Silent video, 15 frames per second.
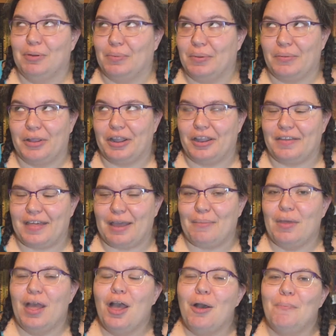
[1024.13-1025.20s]
but we won't go there.
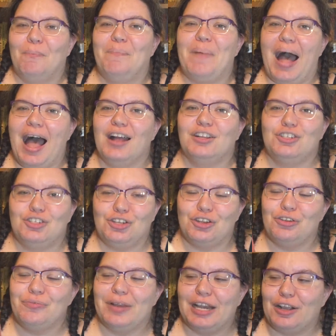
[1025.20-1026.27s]
But
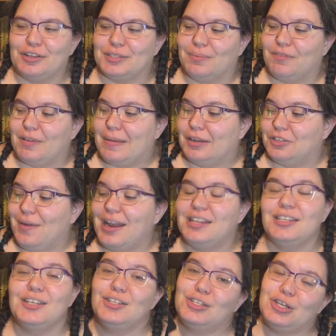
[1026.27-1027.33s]
two really awesome female
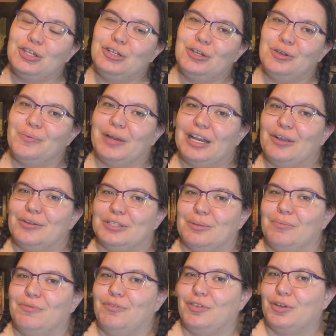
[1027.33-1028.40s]
directors, two really
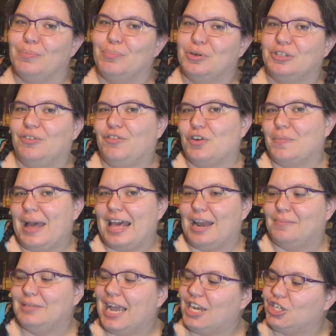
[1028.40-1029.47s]
awesome book-to-film
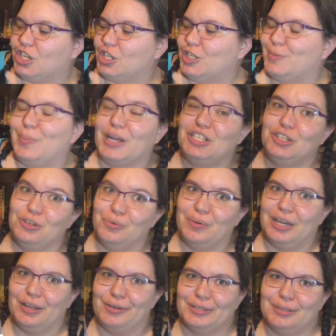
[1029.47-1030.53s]
adaptations by two
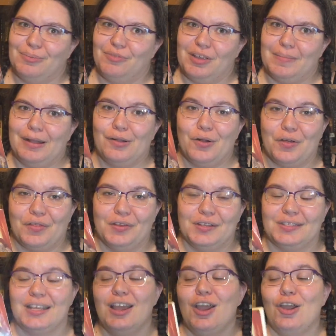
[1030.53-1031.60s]
really awesome female
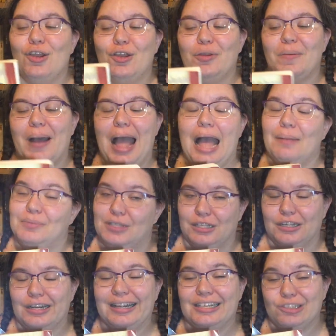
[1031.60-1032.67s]
authors, whom I
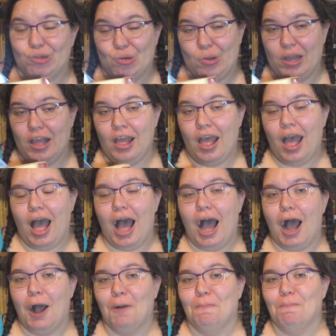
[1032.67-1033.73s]
absolutely adore.
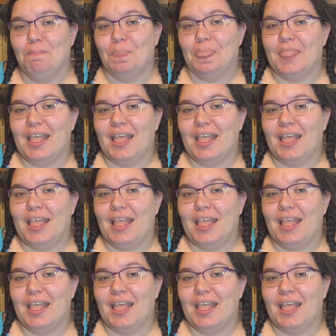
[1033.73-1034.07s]
I've